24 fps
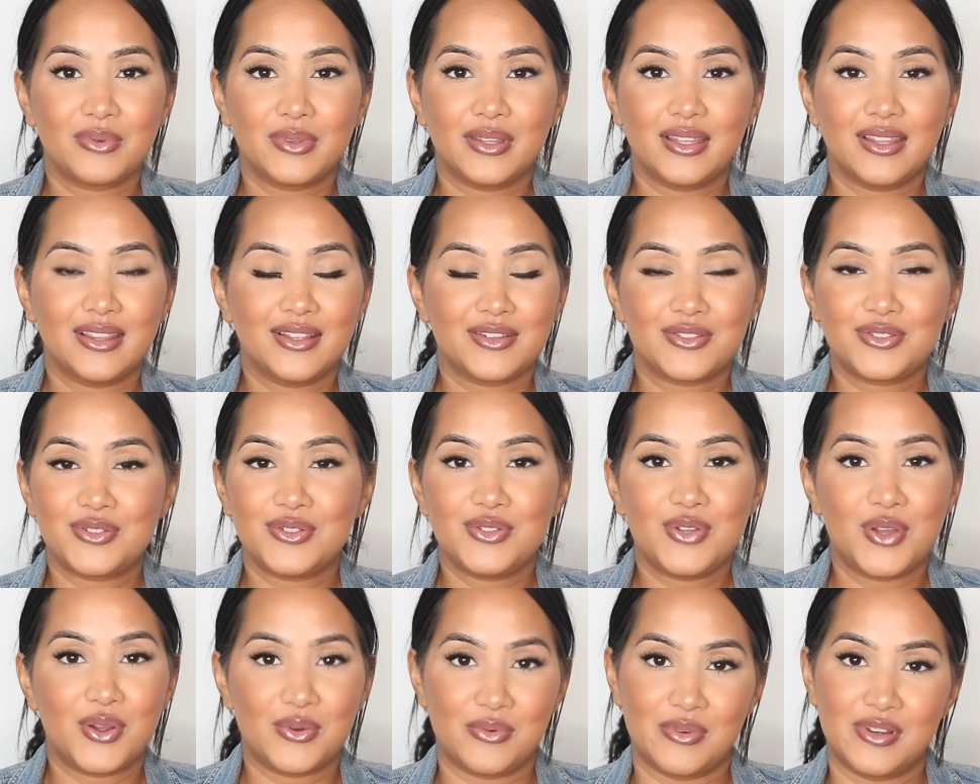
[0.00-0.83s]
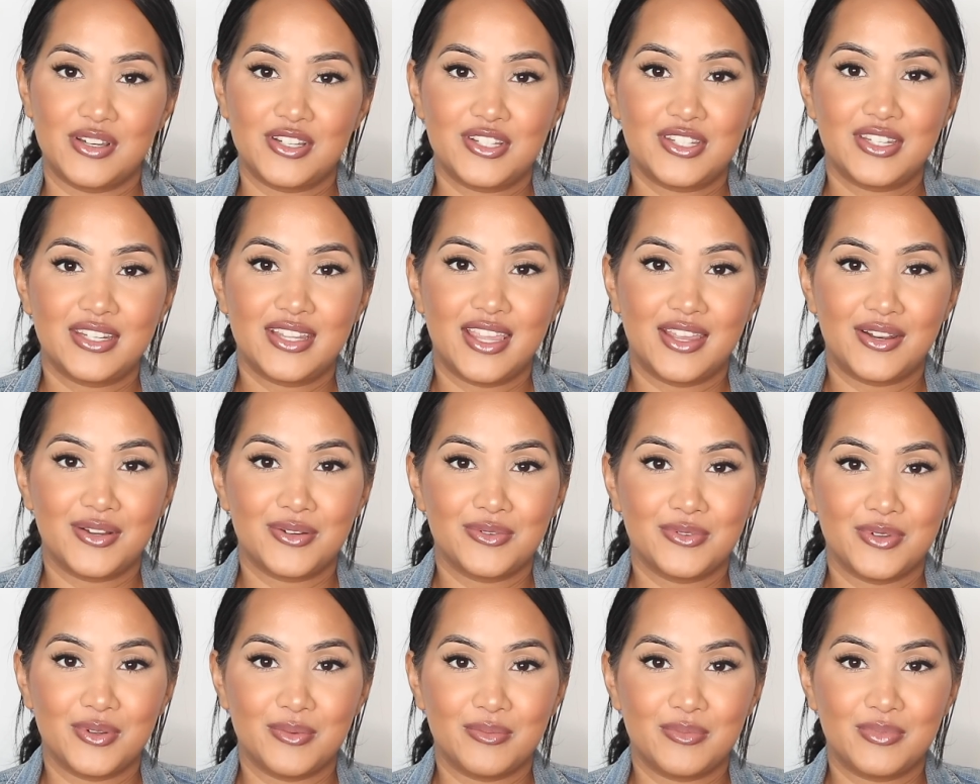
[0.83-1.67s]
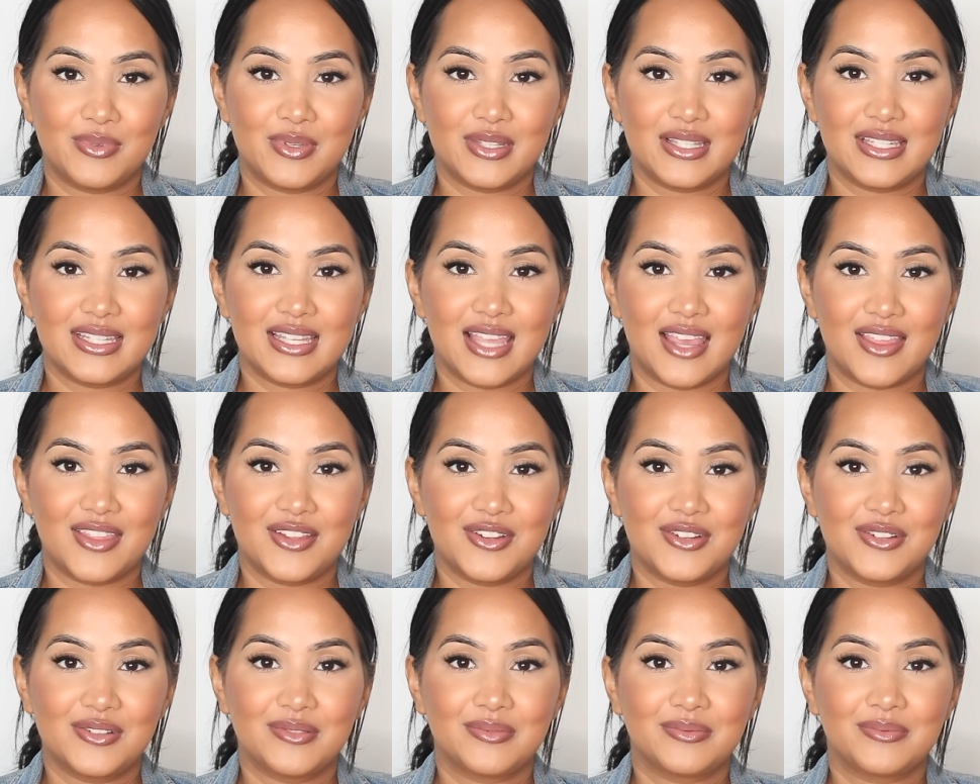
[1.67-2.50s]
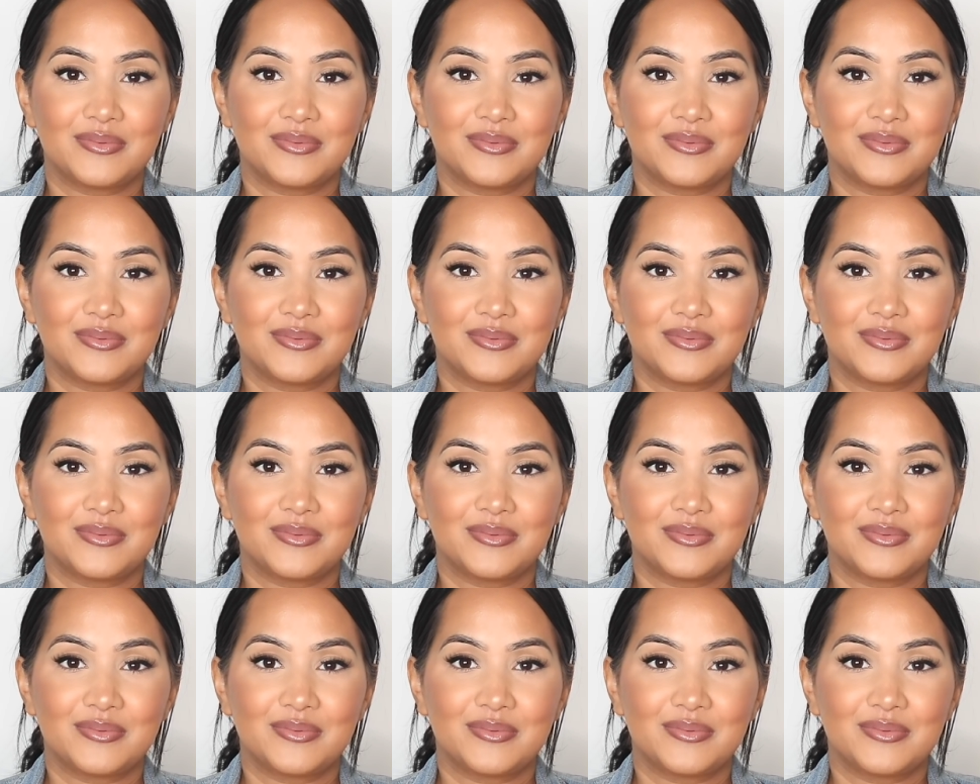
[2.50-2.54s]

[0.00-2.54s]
really there's no rush to get her room put together.